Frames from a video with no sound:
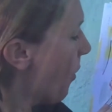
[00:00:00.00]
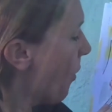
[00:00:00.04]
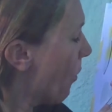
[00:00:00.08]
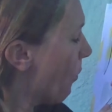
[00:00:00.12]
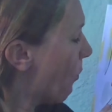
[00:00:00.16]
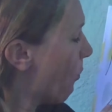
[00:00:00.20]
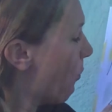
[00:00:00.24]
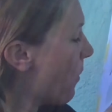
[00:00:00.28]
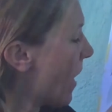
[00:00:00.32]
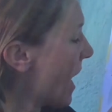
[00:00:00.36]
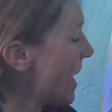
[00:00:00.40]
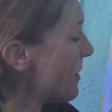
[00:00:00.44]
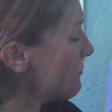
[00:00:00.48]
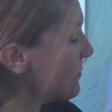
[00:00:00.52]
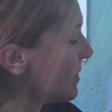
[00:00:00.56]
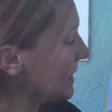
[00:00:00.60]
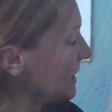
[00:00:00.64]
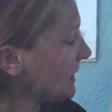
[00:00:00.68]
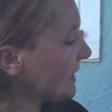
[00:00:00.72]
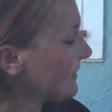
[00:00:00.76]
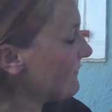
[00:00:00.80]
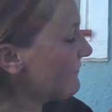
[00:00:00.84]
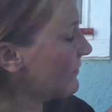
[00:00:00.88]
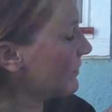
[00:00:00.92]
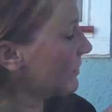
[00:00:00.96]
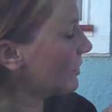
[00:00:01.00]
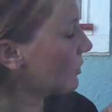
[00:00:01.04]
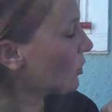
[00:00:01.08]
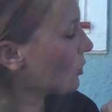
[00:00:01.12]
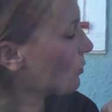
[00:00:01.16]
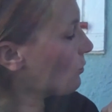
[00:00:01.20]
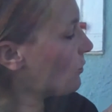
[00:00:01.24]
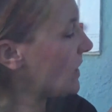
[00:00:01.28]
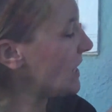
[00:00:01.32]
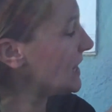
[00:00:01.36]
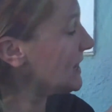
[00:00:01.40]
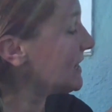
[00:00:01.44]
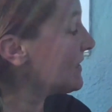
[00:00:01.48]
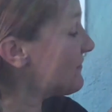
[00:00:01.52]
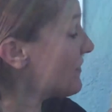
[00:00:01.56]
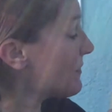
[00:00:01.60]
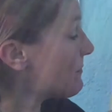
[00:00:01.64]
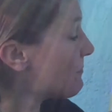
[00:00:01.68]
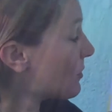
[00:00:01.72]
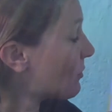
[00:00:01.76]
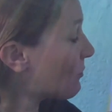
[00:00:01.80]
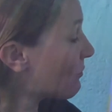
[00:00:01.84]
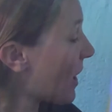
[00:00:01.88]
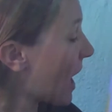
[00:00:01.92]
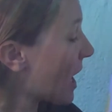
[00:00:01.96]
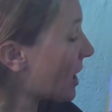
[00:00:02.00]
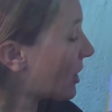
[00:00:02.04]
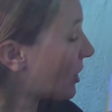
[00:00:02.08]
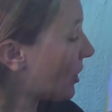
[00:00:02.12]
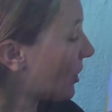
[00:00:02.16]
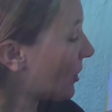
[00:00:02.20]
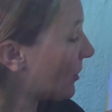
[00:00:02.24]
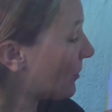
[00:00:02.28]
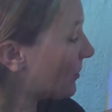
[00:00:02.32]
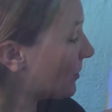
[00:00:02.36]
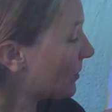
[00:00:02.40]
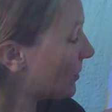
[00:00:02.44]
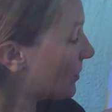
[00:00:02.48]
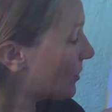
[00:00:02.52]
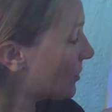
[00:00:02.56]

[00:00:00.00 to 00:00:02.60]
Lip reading: We live in Morocco,